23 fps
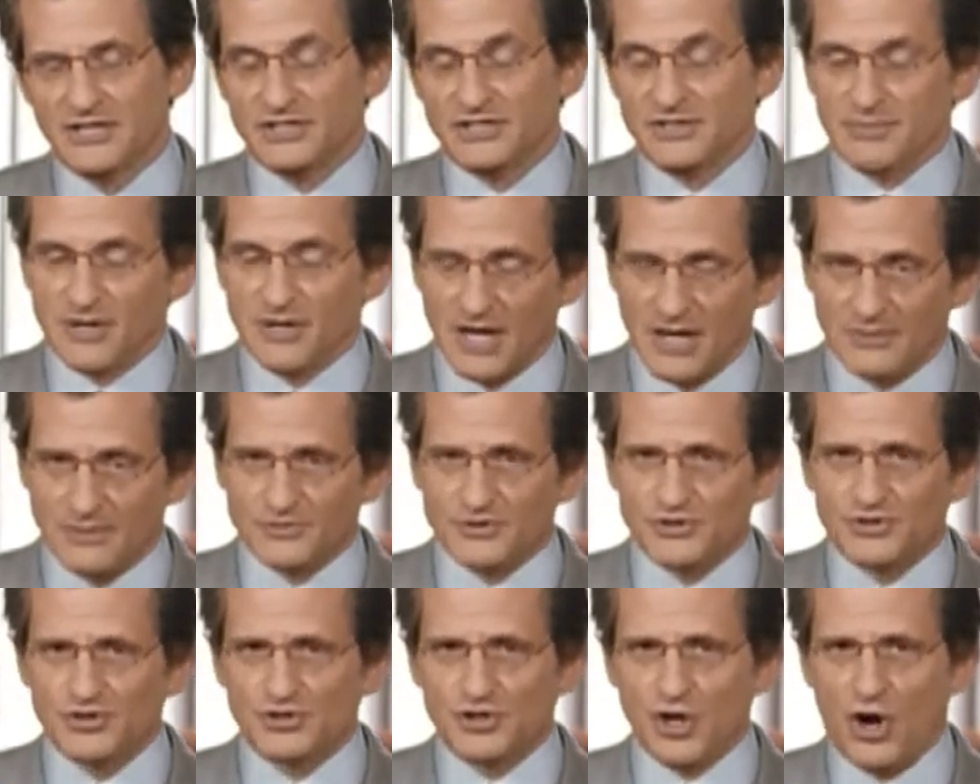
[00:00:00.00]
She
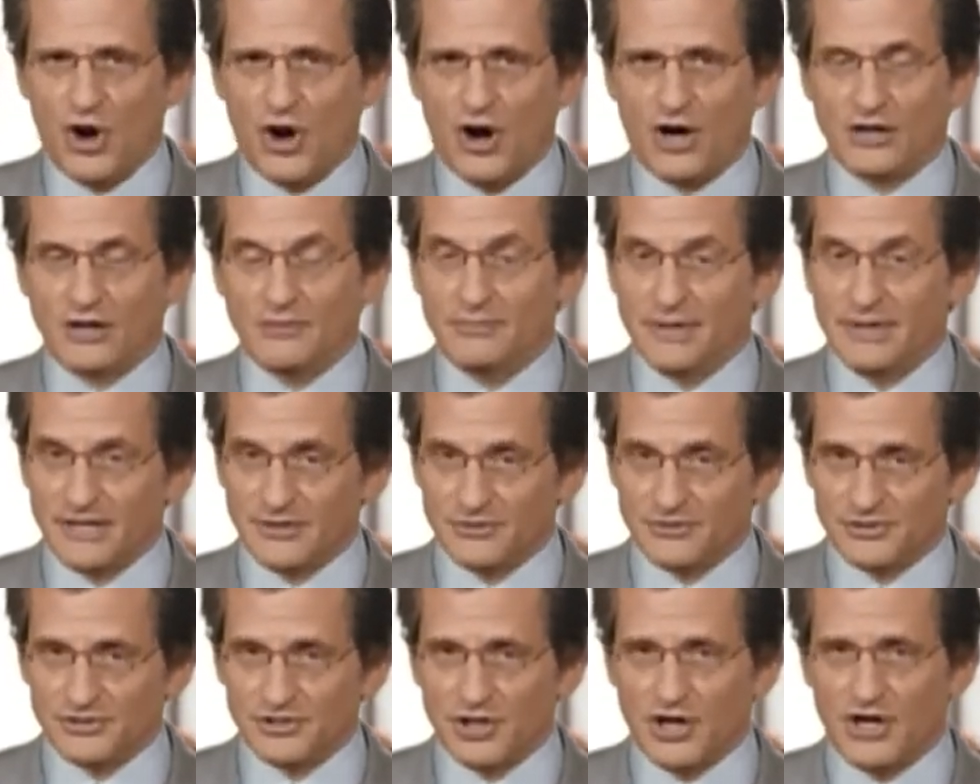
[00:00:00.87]
becomes a star, a
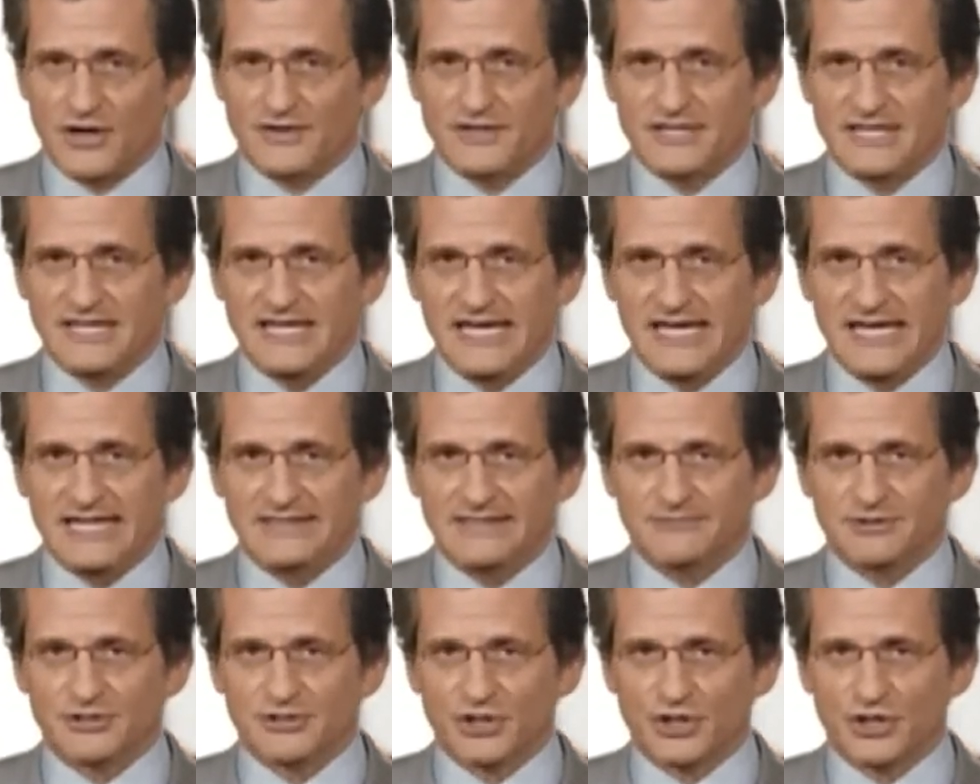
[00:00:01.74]
bigger star than
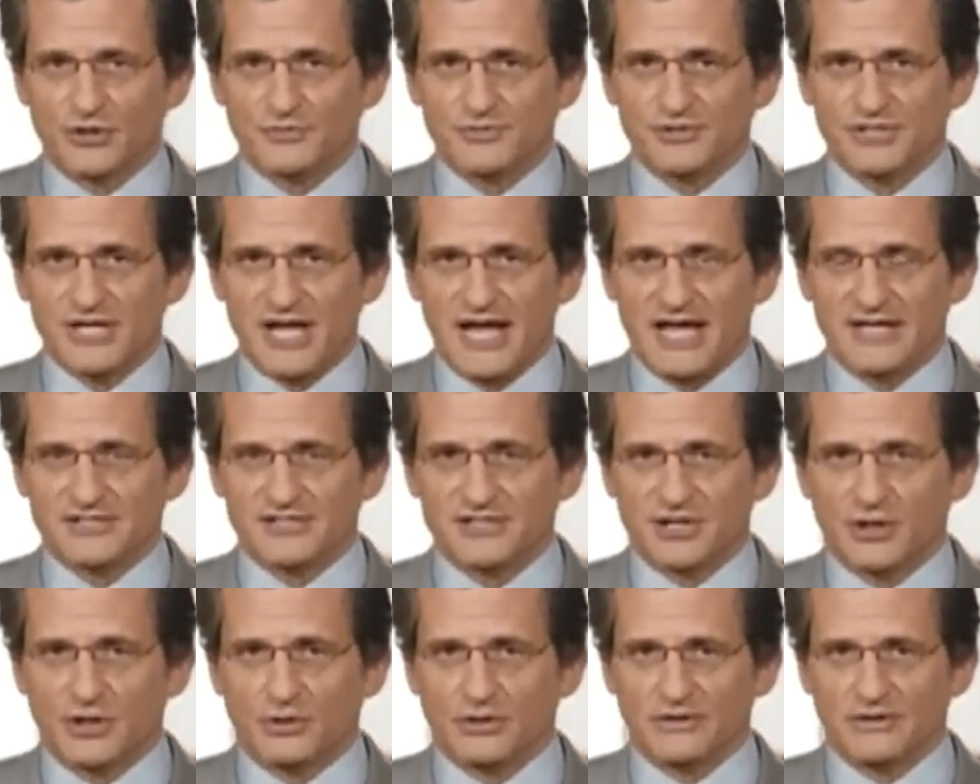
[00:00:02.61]
he, a circumstance
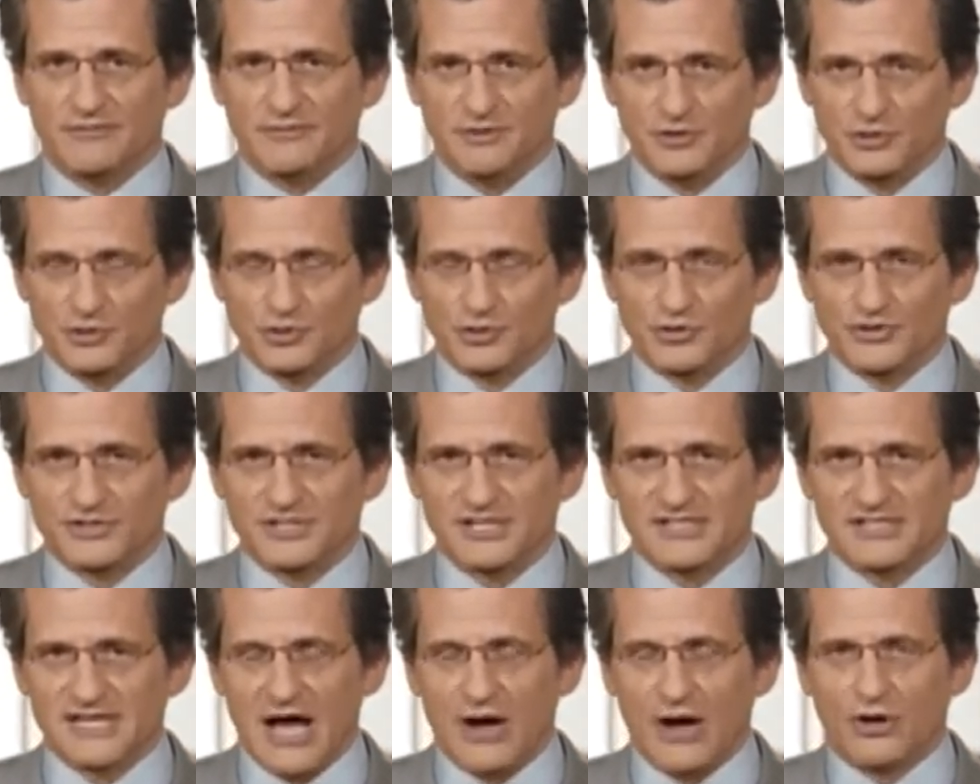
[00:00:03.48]
that only fuels
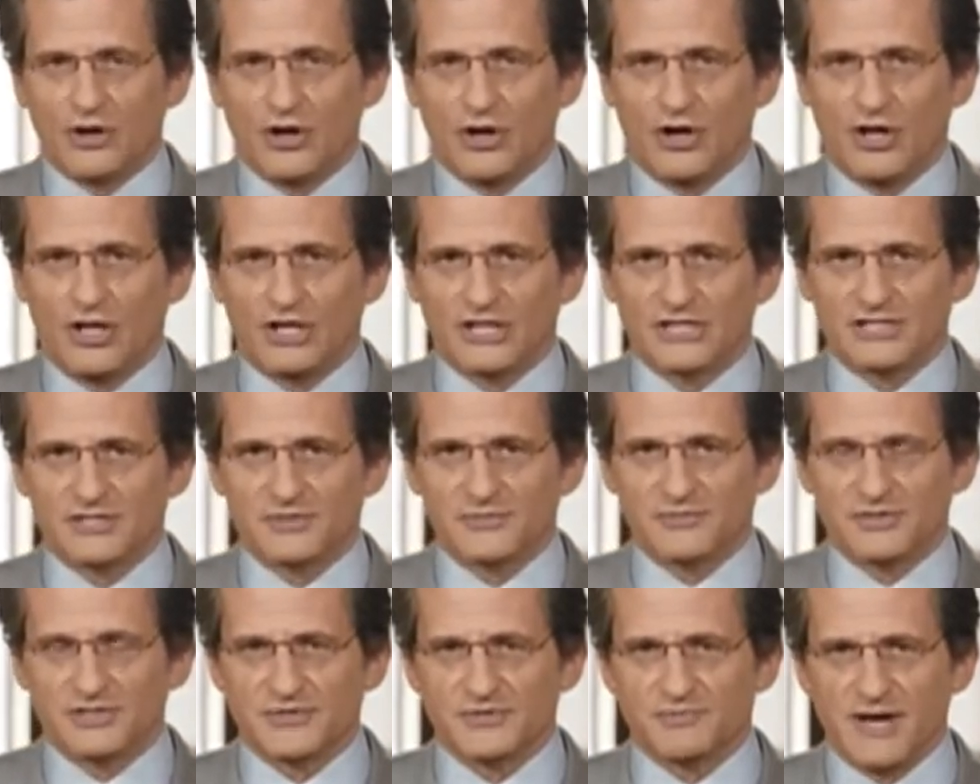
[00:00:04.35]
his
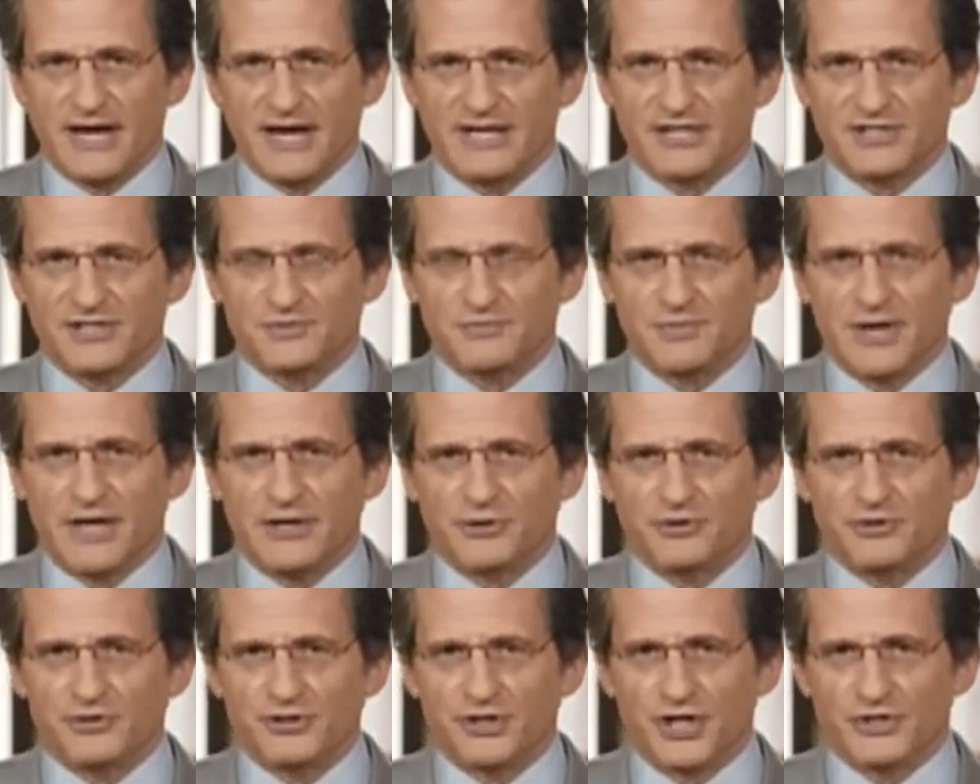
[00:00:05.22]
alcoholism despite his
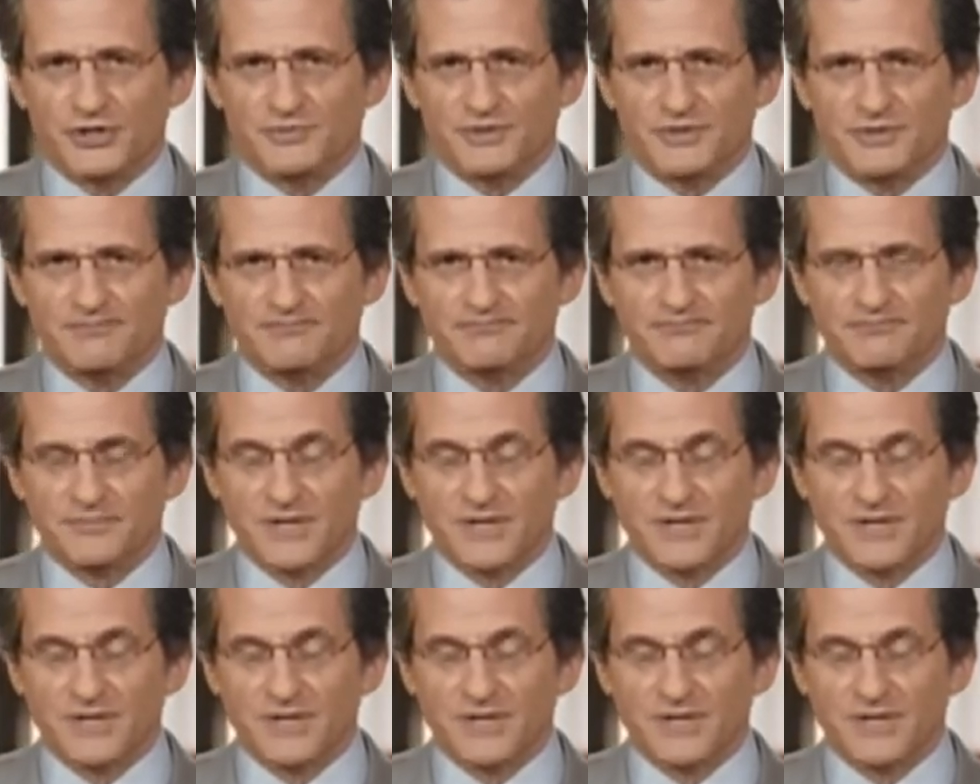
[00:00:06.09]
better judgment.